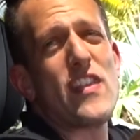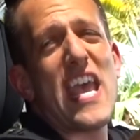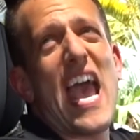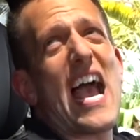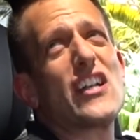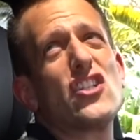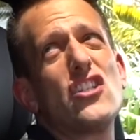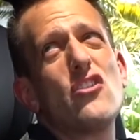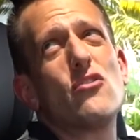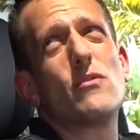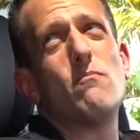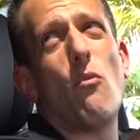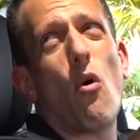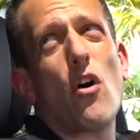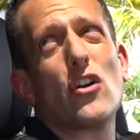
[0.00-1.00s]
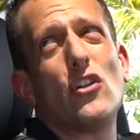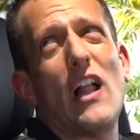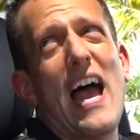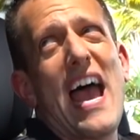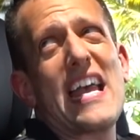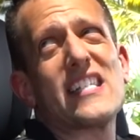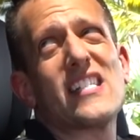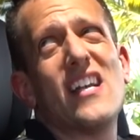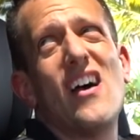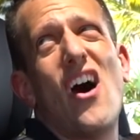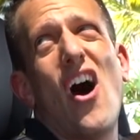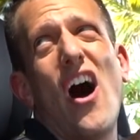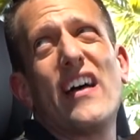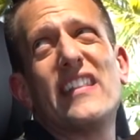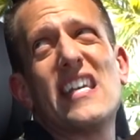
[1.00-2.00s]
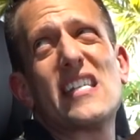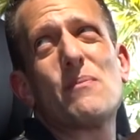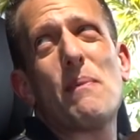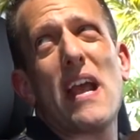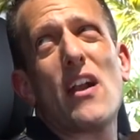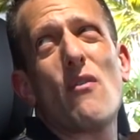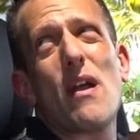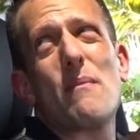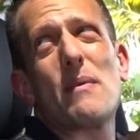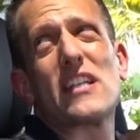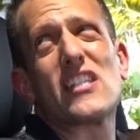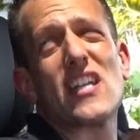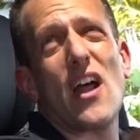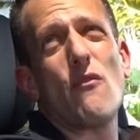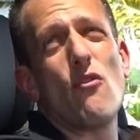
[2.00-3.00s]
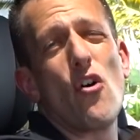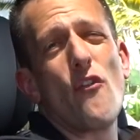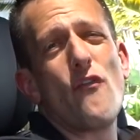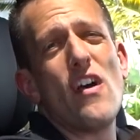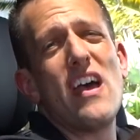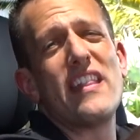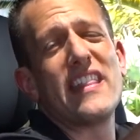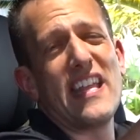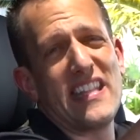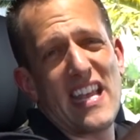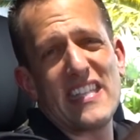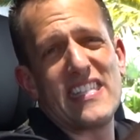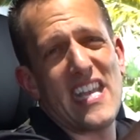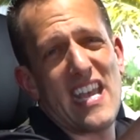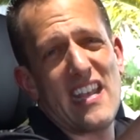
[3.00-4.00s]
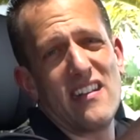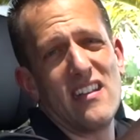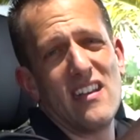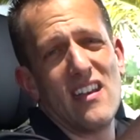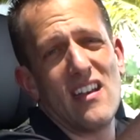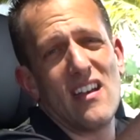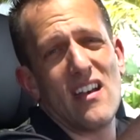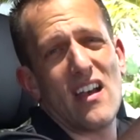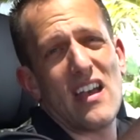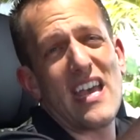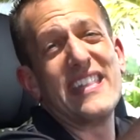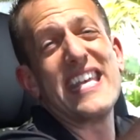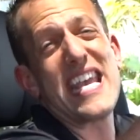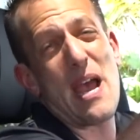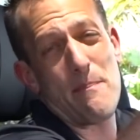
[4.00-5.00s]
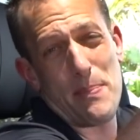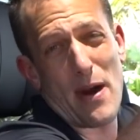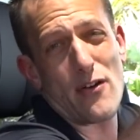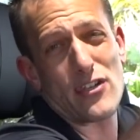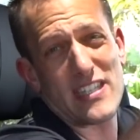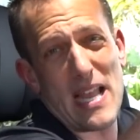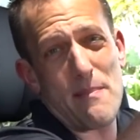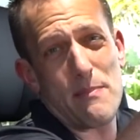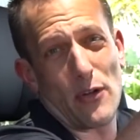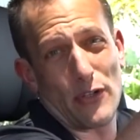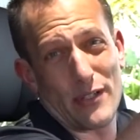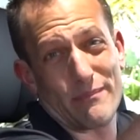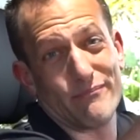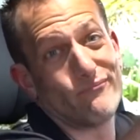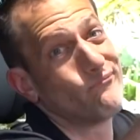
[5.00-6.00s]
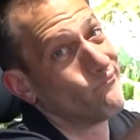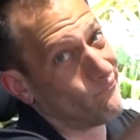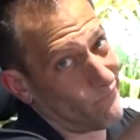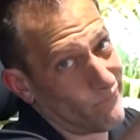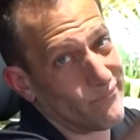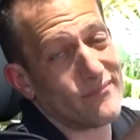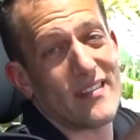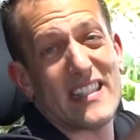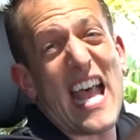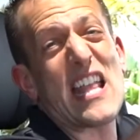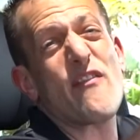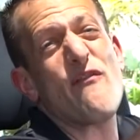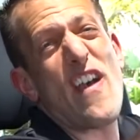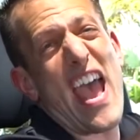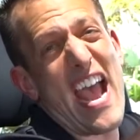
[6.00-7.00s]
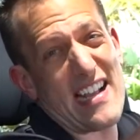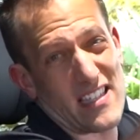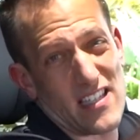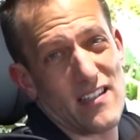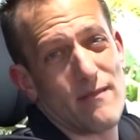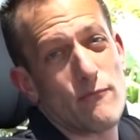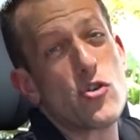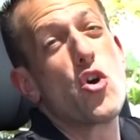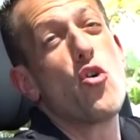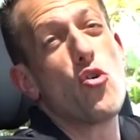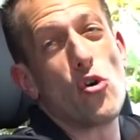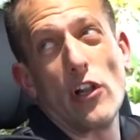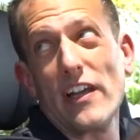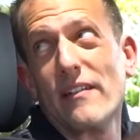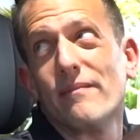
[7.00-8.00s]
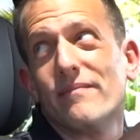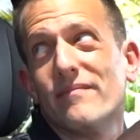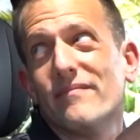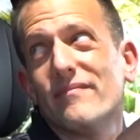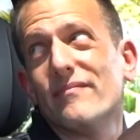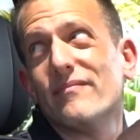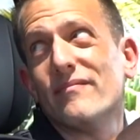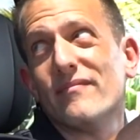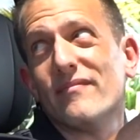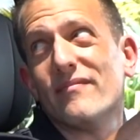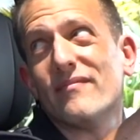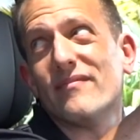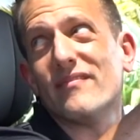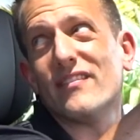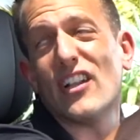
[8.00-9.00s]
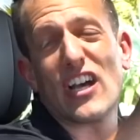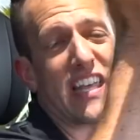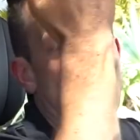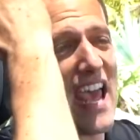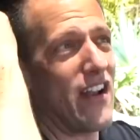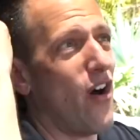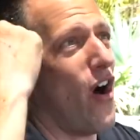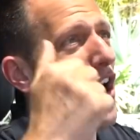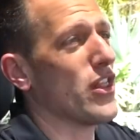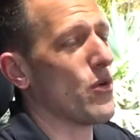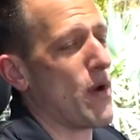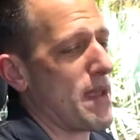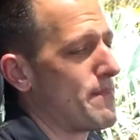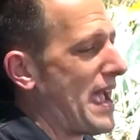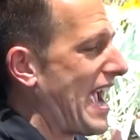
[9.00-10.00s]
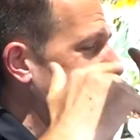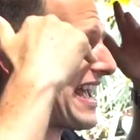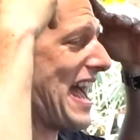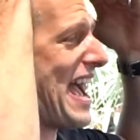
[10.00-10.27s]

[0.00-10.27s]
They actually use more glass on this panoramic sunroof than they did in the Empire State Building. That's fact, Google it. Look at that, all the way back.